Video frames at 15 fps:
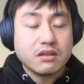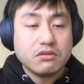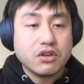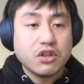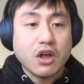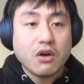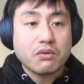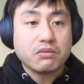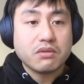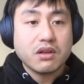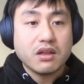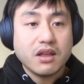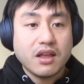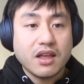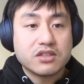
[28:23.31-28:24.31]

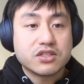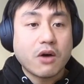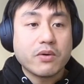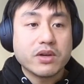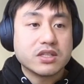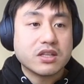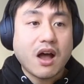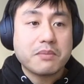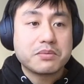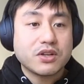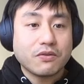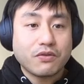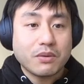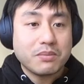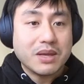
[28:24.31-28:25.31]
it's always an
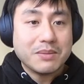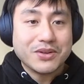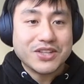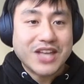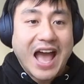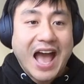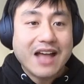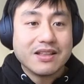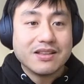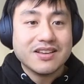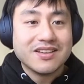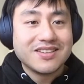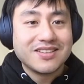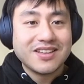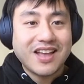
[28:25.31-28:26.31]
option for people to
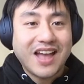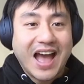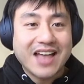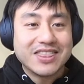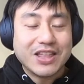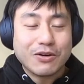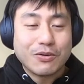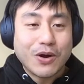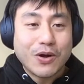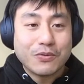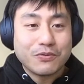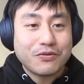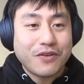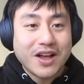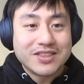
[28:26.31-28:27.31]
add their
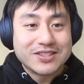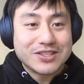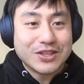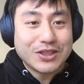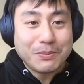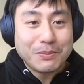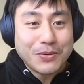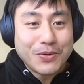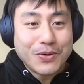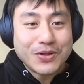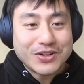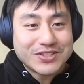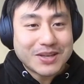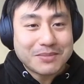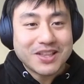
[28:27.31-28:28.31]
own funds to the pool
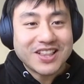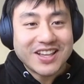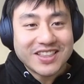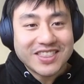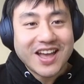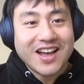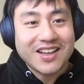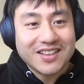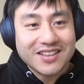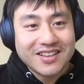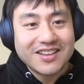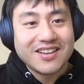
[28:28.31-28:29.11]
or something like that.